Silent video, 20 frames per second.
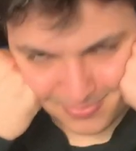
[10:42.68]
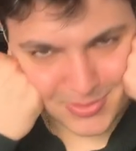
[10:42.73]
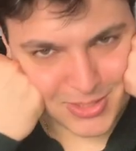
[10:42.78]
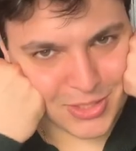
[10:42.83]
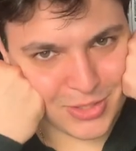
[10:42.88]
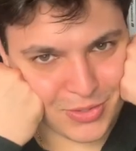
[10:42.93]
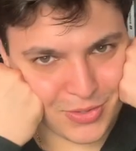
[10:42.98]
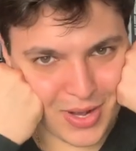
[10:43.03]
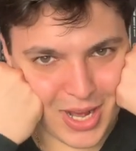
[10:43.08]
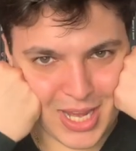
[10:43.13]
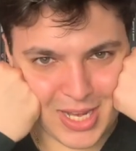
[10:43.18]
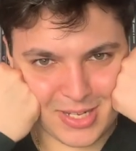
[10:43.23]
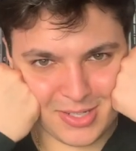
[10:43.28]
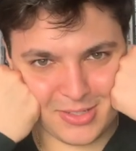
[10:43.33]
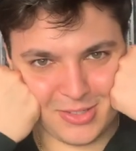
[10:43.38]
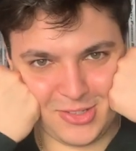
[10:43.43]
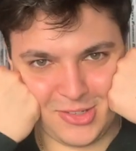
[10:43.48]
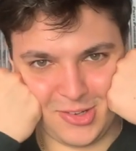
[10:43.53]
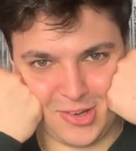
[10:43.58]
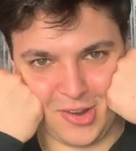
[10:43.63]

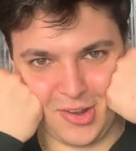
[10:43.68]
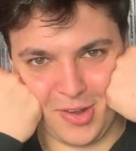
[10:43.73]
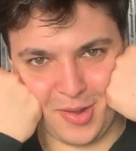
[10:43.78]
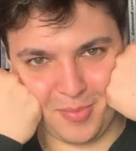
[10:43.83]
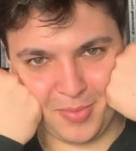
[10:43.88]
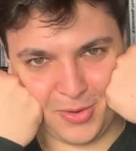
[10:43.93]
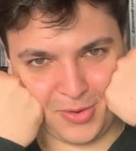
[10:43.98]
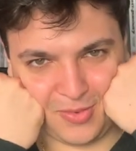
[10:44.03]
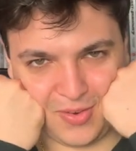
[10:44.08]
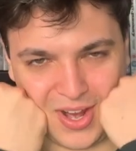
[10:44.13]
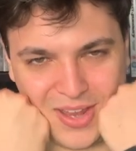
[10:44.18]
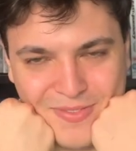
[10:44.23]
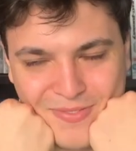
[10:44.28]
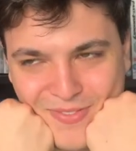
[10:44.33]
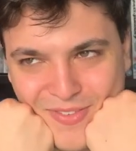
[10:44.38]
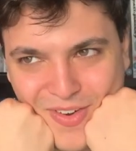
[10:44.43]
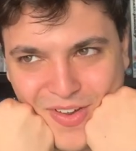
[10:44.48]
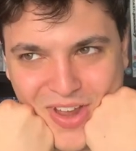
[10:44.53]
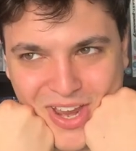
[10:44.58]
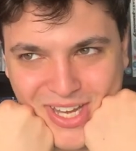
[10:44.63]
Great job, great
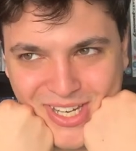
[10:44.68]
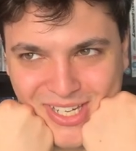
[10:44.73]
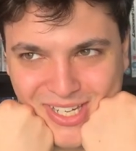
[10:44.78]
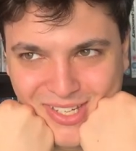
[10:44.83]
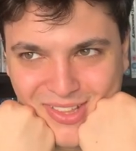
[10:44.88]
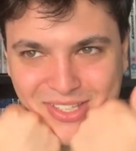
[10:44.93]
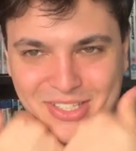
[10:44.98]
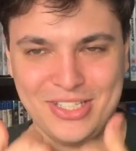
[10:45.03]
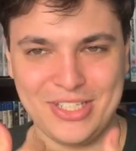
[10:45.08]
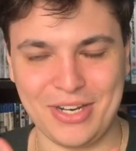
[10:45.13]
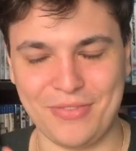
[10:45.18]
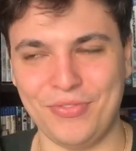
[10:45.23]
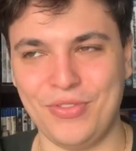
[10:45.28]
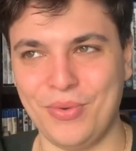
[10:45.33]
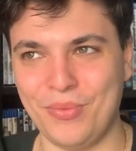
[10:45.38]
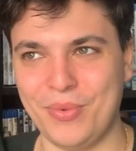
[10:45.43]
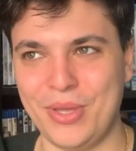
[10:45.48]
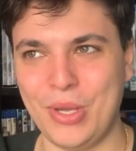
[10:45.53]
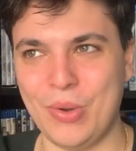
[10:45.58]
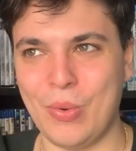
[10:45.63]
writing. The stuff
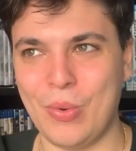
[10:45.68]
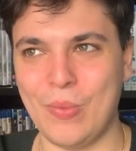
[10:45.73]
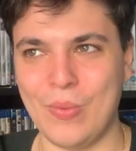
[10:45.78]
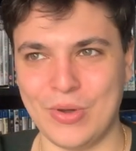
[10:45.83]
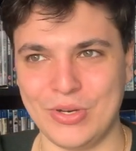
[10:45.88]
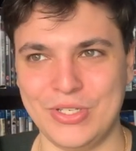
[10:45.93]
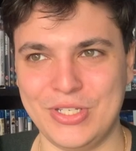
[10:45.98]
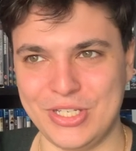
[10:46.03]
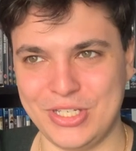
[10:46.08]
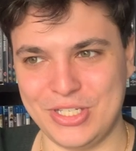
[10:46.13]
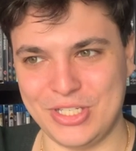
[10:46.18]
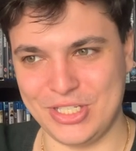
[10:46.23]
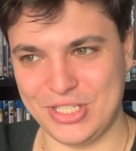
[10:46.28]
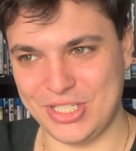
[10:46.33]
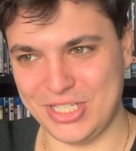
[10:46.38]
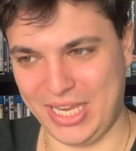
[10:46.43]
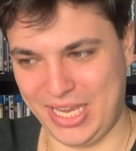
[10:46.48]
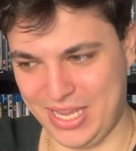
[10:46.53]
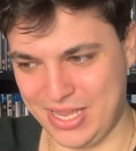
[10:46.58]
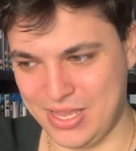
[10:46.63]
that we all wanted to
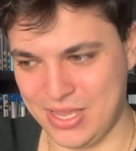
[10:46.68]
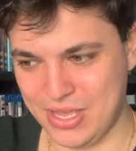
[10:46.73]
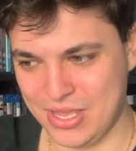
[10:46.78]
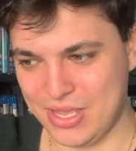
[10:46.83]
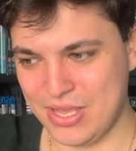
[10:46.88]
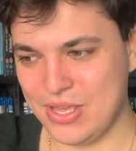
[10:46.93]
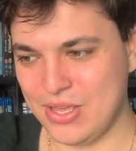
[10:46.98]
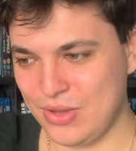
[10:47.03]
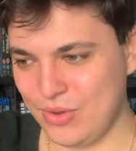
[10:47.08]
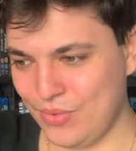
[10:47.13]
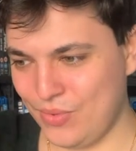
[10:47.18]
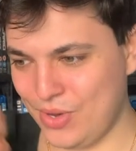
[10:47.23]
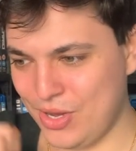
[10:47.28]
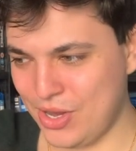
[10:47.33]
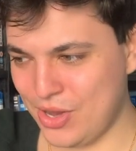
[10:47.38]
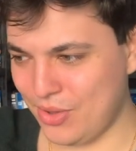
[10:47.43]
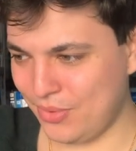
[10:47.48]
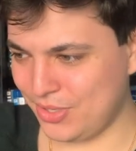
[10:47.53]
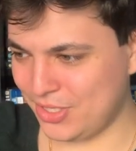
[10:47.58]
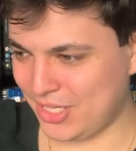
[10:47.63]
see, we
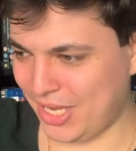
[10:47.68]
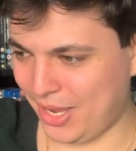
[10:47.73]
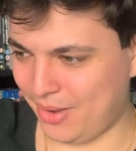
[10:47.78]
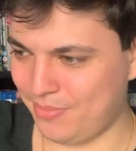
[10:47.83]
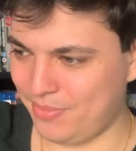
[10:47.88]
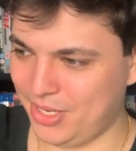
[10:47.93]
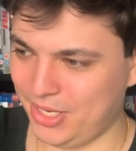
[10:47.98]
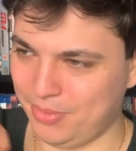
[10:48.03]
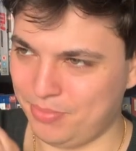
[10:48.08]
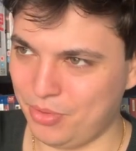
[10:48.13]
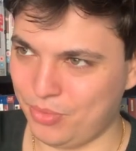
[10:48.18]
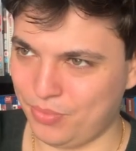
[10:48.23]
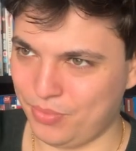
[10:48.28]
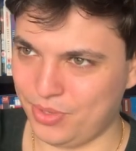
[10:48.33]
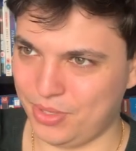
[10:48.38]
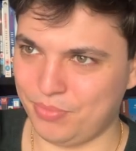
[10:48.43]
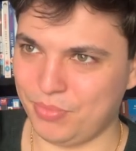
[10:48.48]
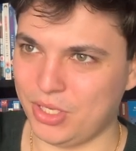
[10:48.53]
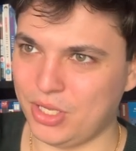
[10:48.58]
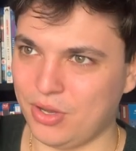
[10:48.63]
know is happening, but
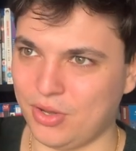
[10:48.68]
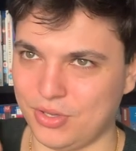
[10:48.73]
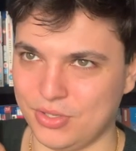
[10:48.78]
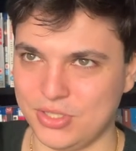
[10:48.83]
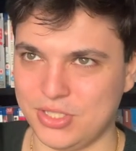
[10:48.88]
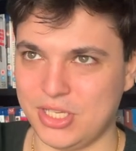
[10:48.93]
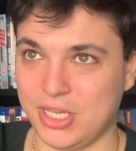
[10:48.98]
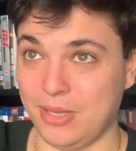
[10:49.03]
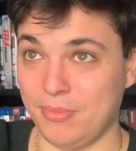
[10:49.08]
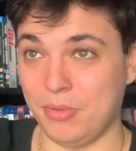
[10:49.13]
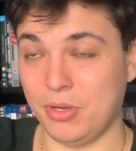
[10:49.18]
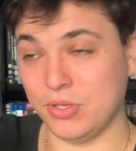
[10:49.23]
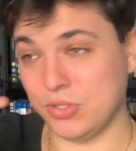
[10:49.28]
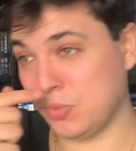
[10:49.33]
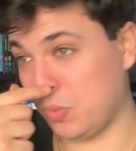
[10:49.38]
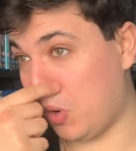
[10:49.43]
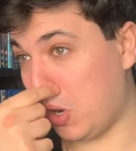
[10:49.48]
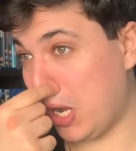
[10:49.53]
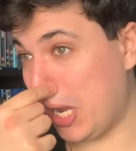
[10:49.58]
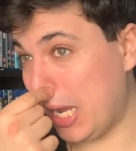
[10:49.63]
we can't see it. Because
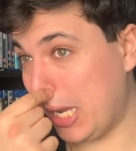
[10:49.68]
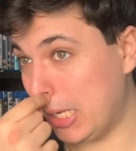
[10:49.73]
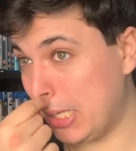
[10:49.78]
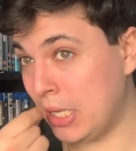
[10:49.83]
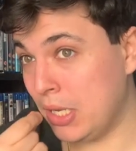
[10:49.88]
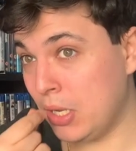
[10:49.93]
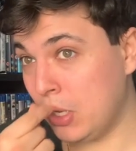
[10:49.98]
why?